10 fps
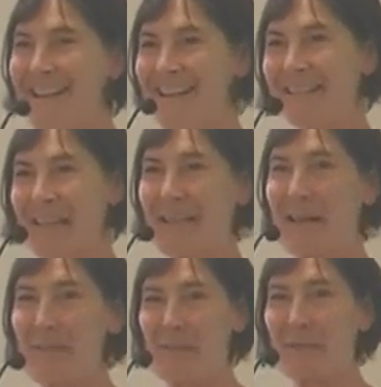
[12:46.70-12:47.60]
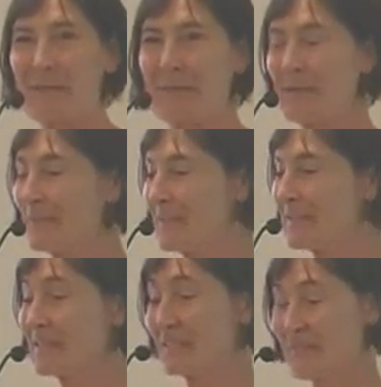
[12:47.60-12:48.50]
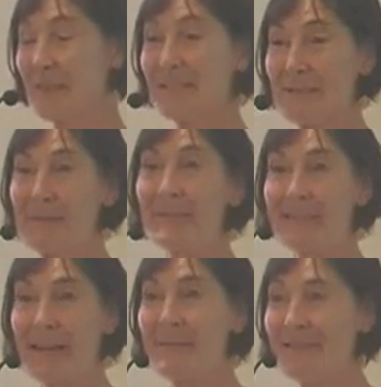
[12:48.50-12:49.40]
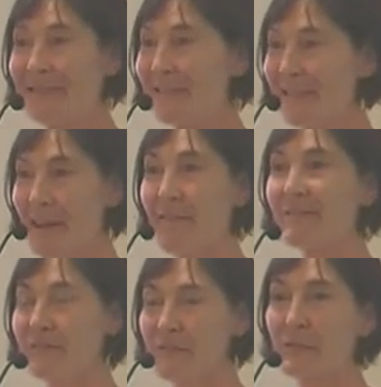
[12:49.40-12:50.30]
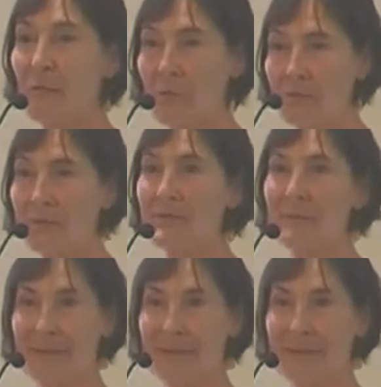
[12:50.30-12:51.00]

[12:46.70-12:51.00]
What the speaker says: in setting up their scoring approach, because it's very similar to the ABCDF scores used